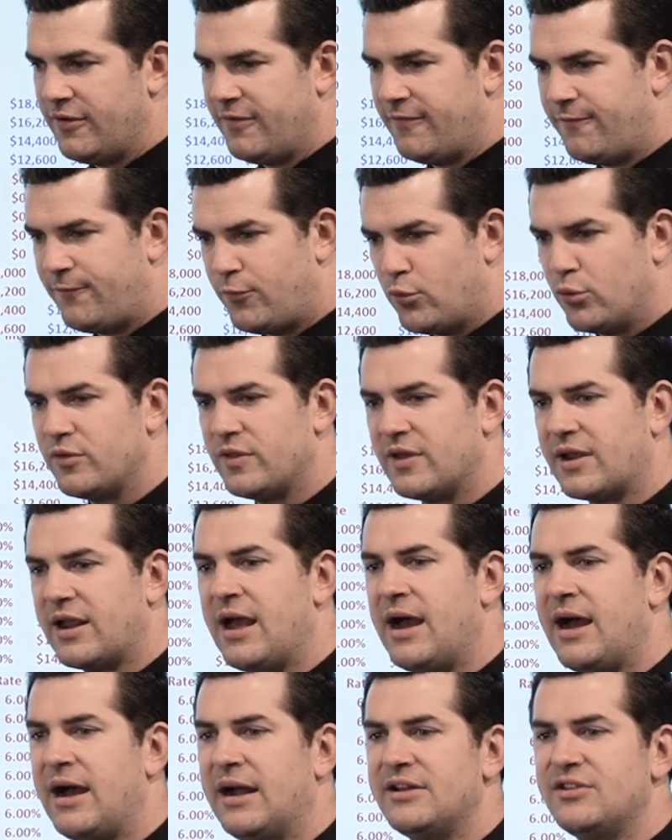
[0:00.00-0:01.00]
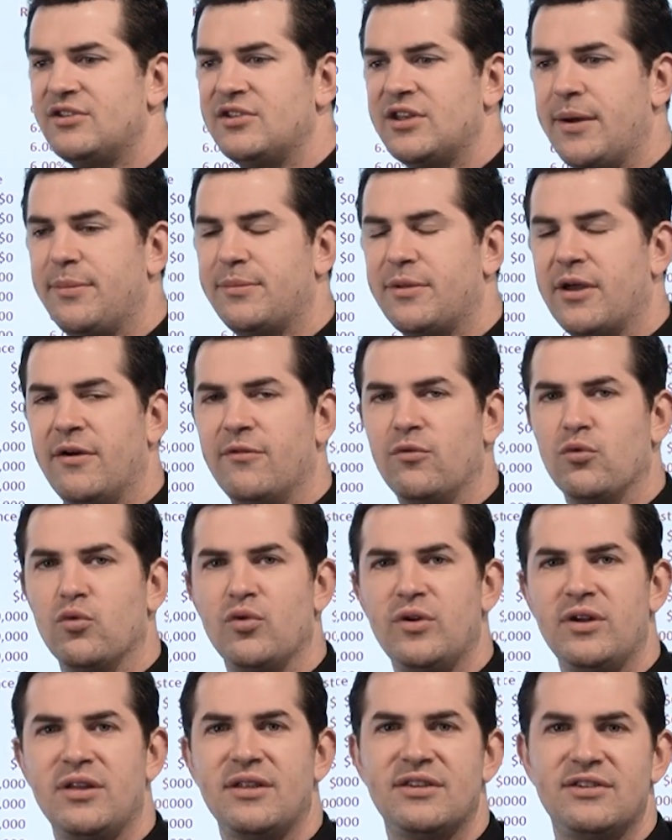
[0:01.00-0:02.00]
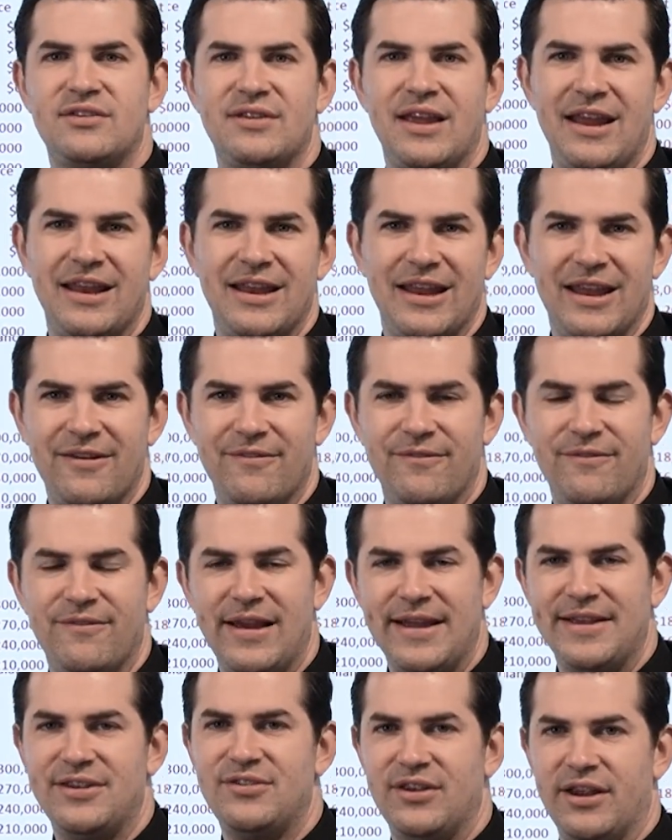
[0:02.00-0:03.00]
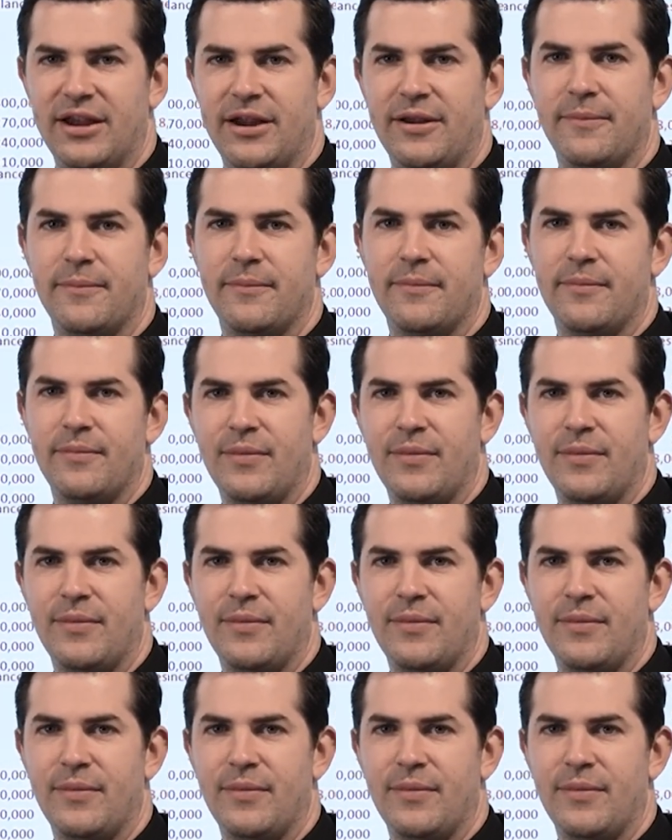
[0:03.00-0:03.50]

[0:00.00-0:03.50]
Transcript: for the concept of real estate investing,